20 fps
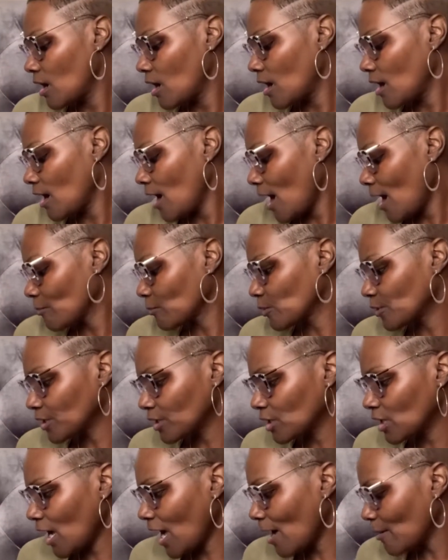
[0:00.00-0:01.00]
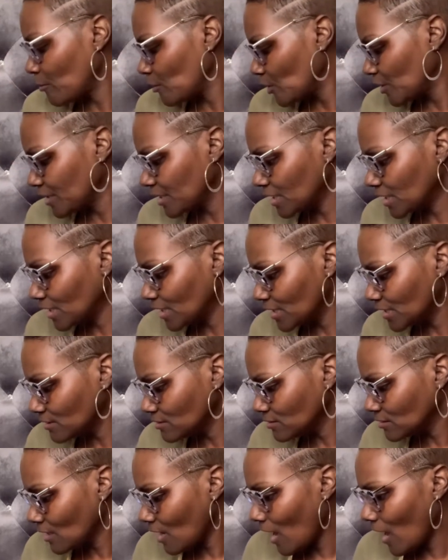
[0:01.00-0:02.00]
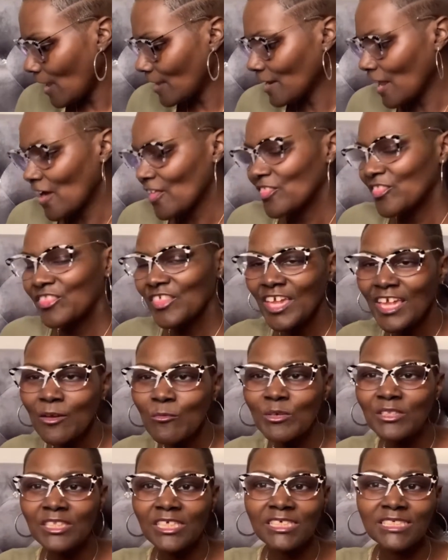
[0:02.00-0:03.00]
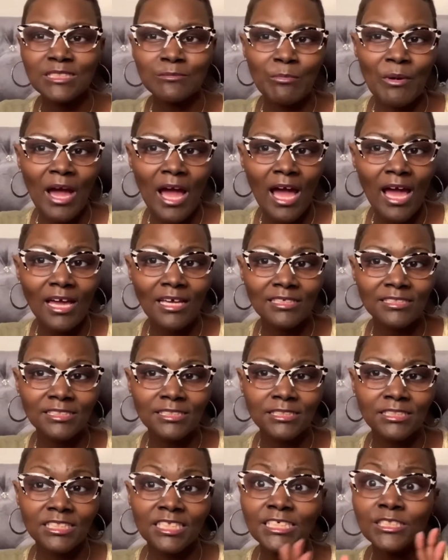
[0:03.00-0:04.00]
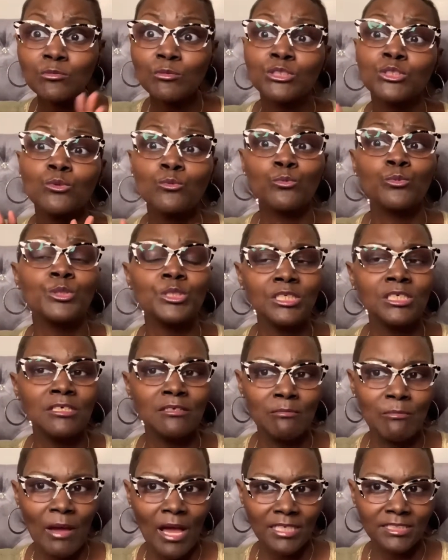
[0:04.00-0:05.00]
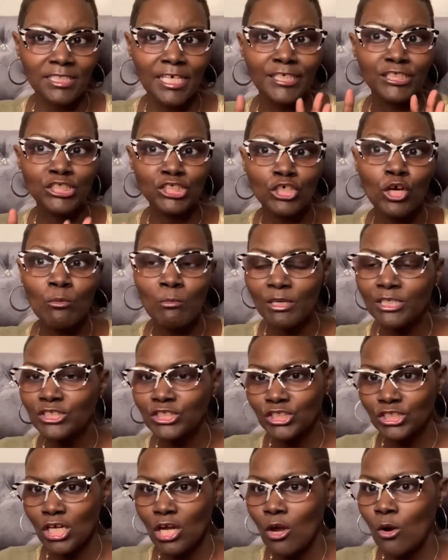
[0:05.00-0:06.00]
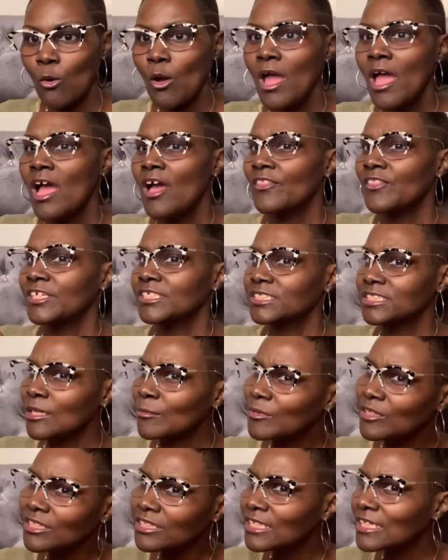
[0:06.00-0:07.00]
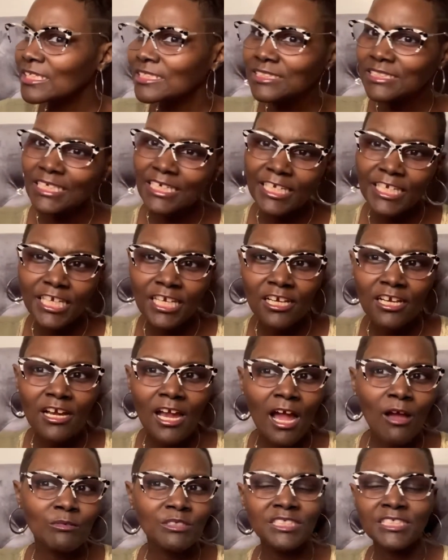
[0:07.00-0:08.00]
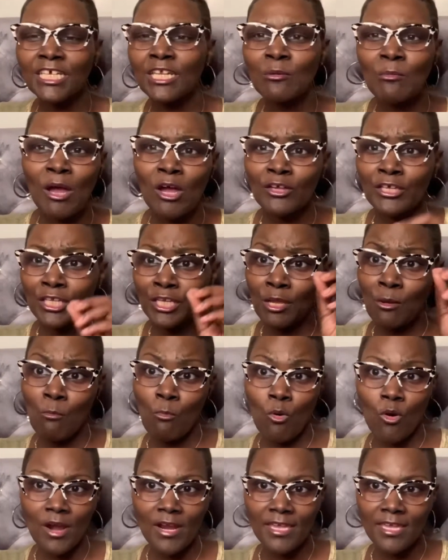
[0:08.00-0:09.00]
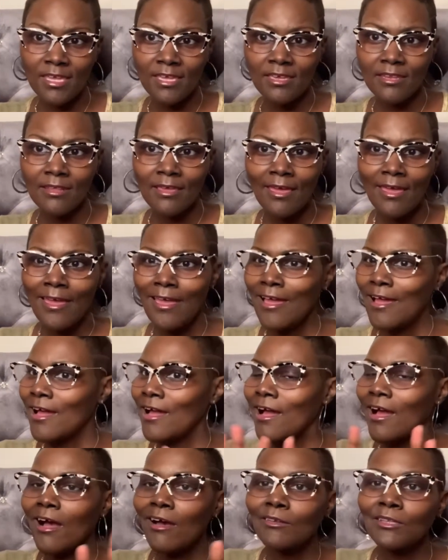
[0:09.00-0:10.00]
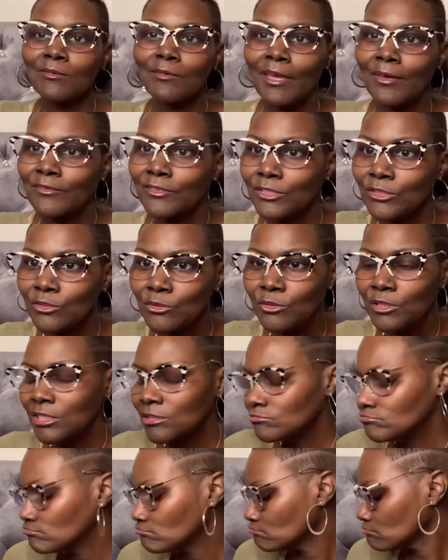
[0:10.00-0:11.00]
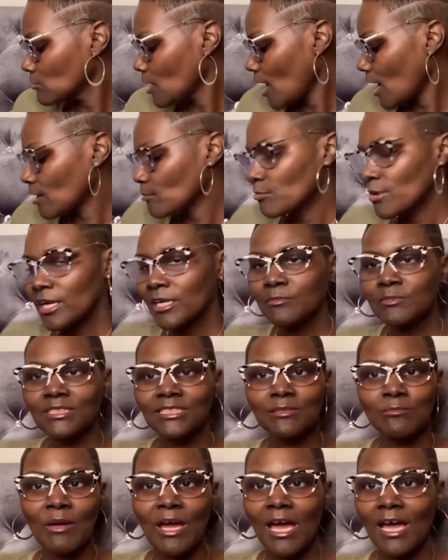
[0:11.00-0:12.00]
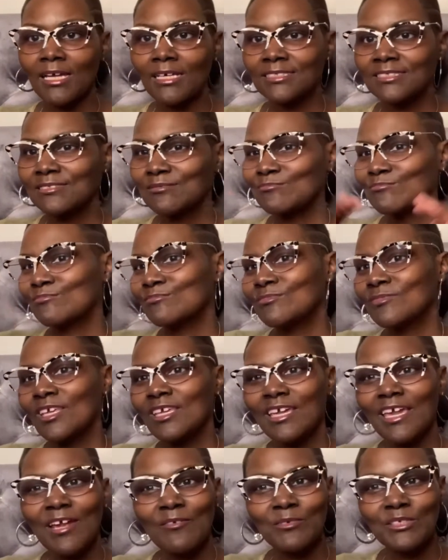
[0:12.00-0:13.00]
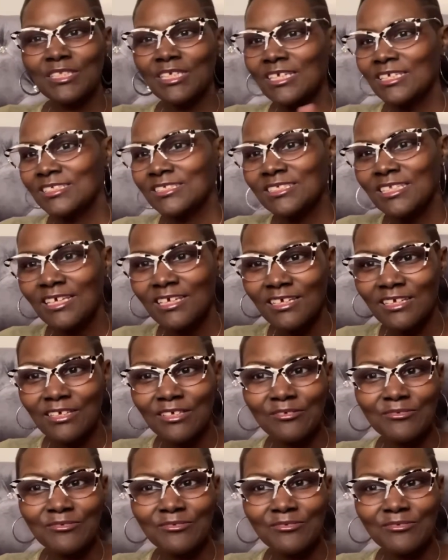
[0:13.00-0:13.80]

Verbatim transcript: I'm gonna hop on in. And I think with this box, this was a really good box. Like so much so that some of the things in here, I was thinking about getting more again. I don't even have to do it. I can break up this box. Everything is love.